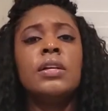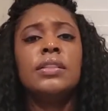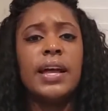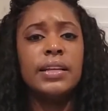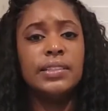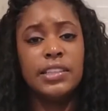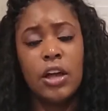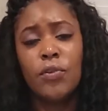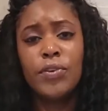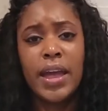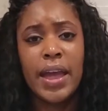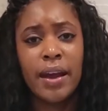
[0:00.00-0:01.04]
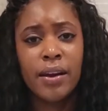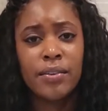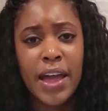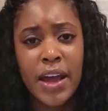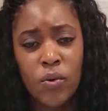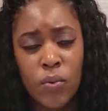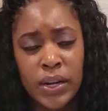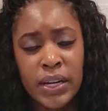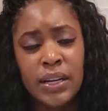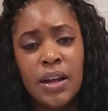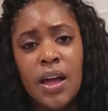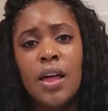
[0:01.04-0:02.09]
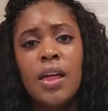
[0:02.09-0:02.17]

that self-care that we